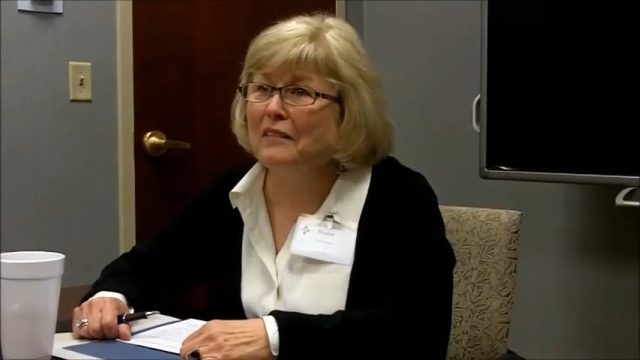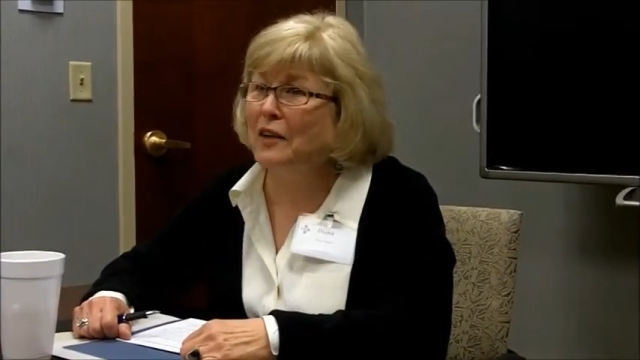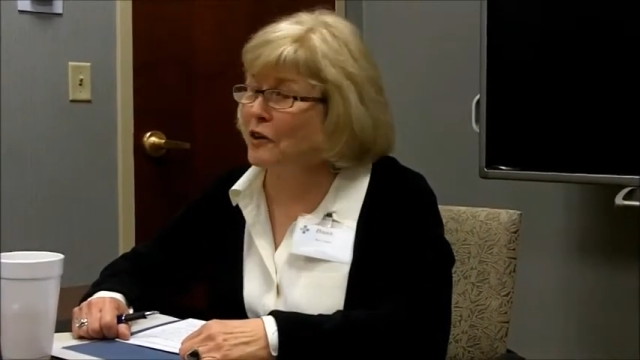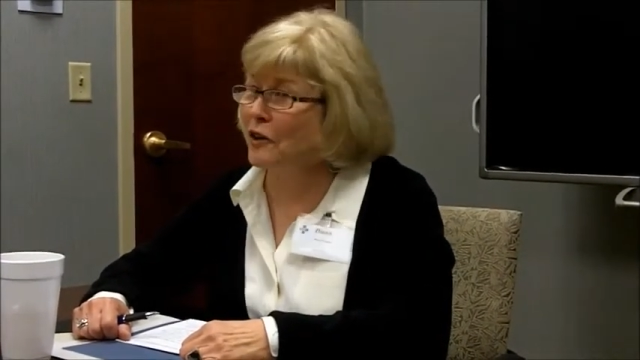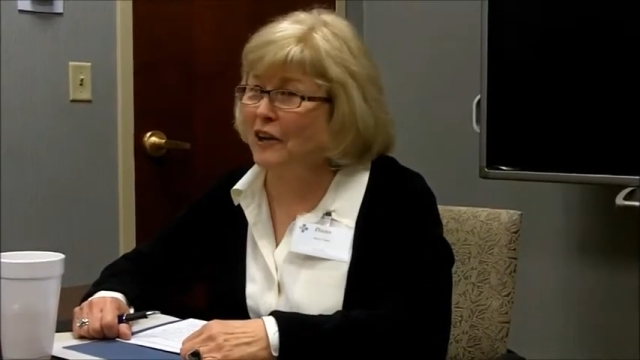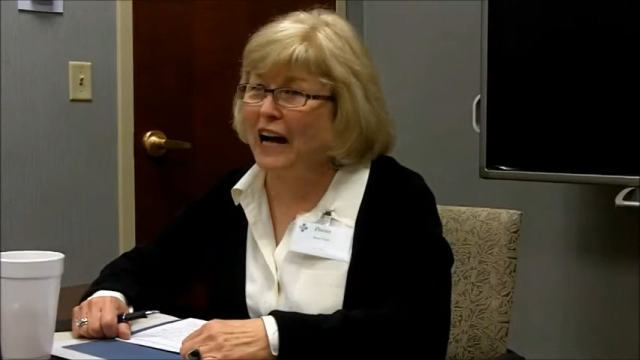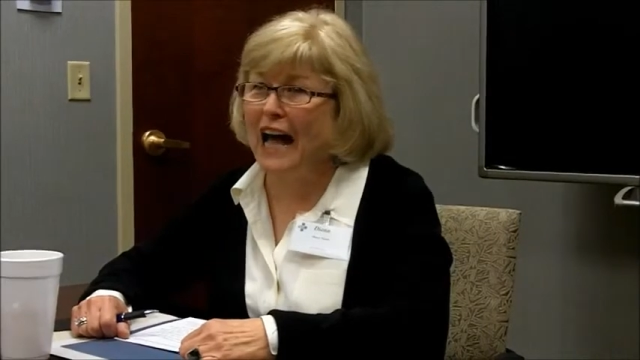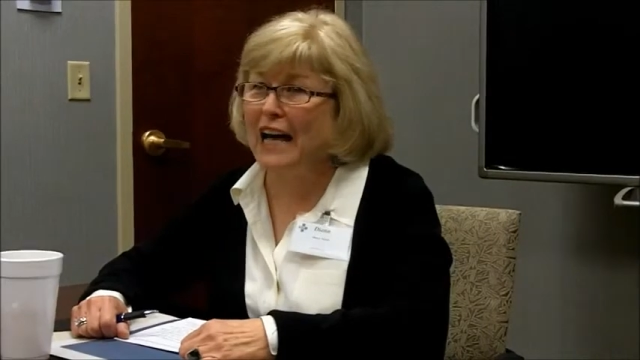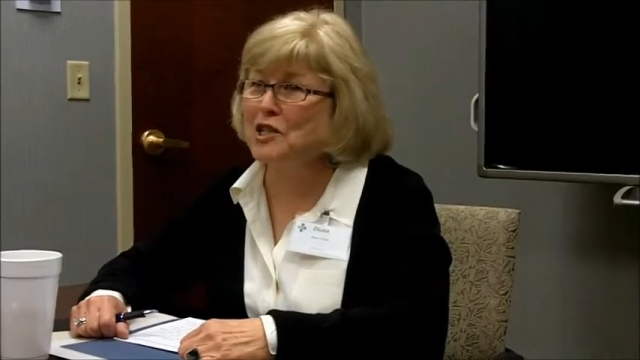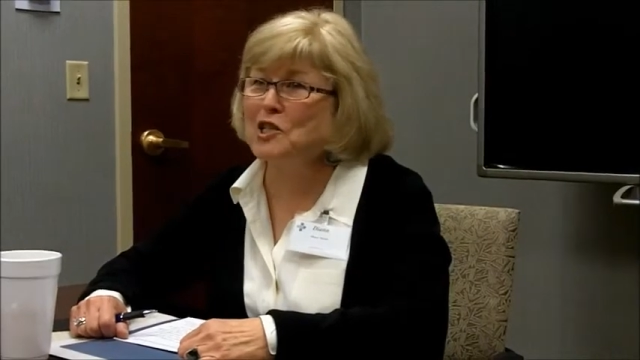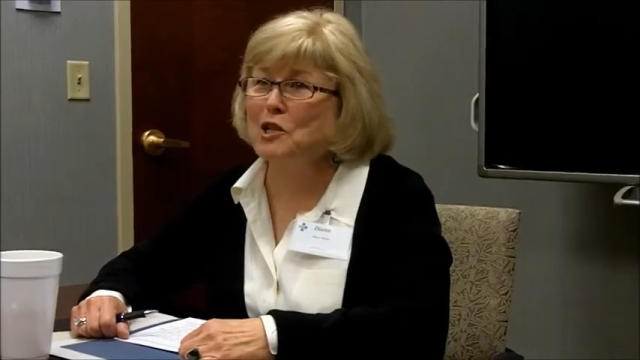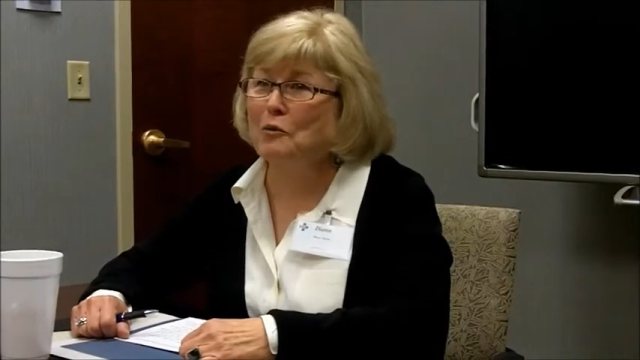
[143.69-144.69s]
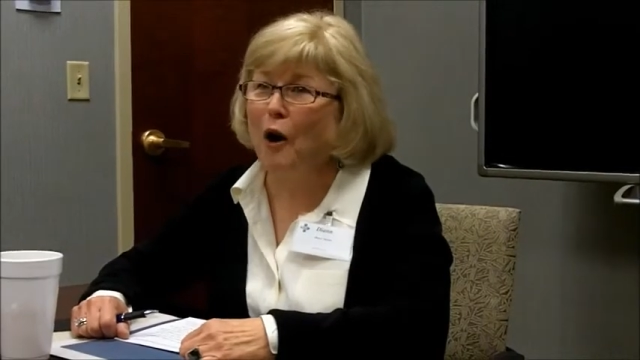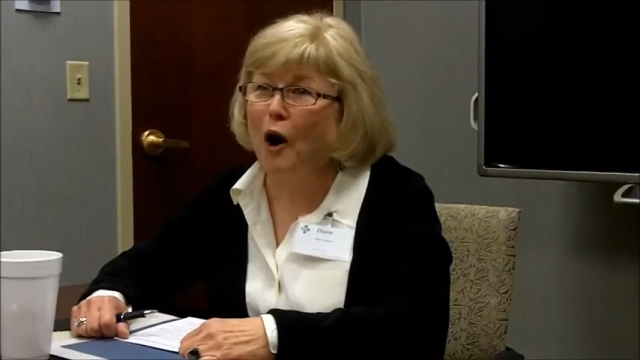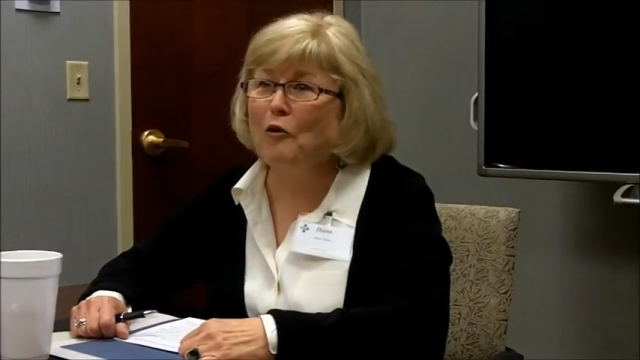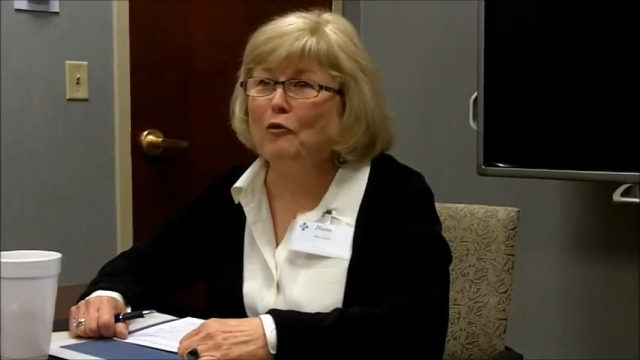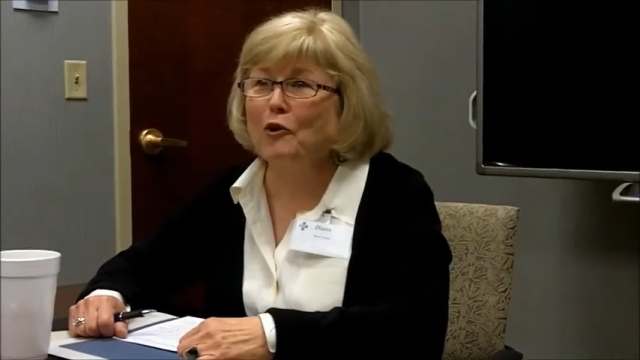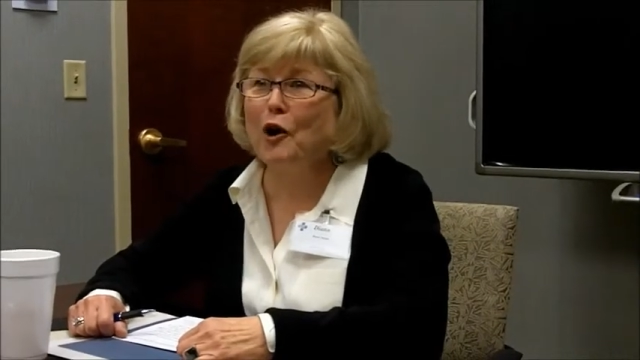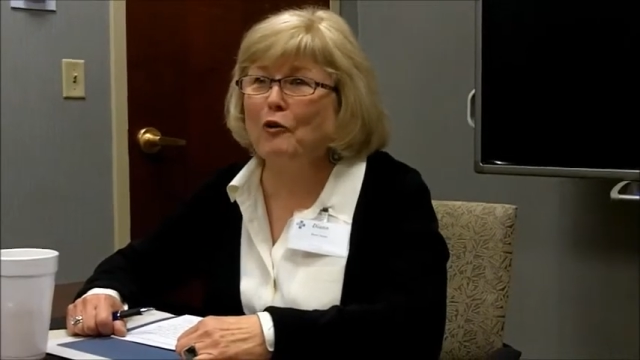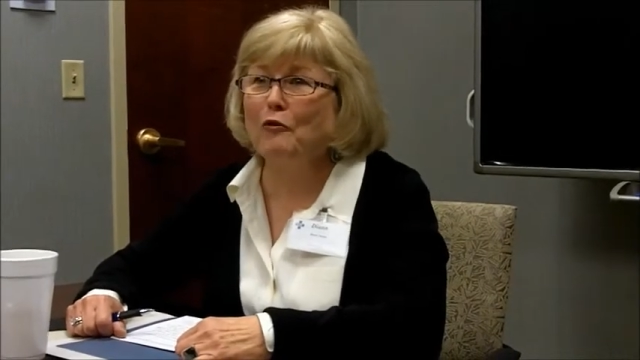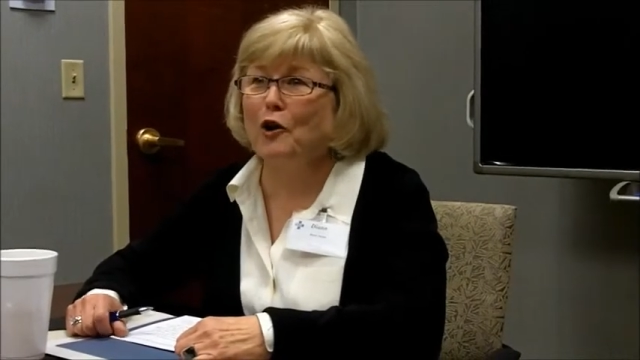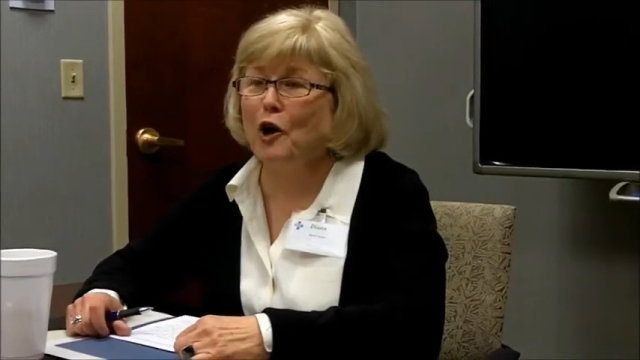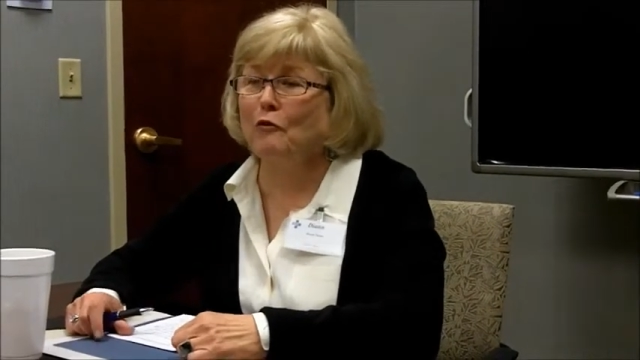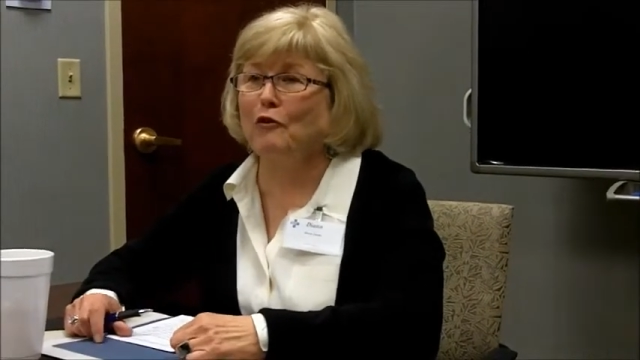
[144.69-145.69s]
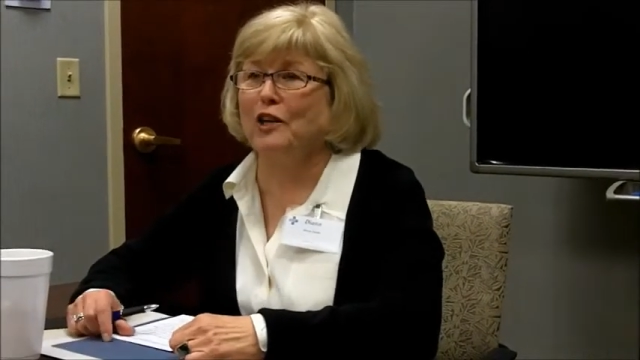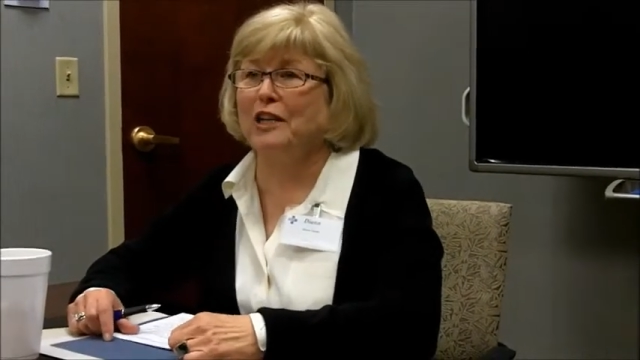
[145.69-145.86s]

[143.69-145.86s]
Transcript: that are going to ask you over and over and over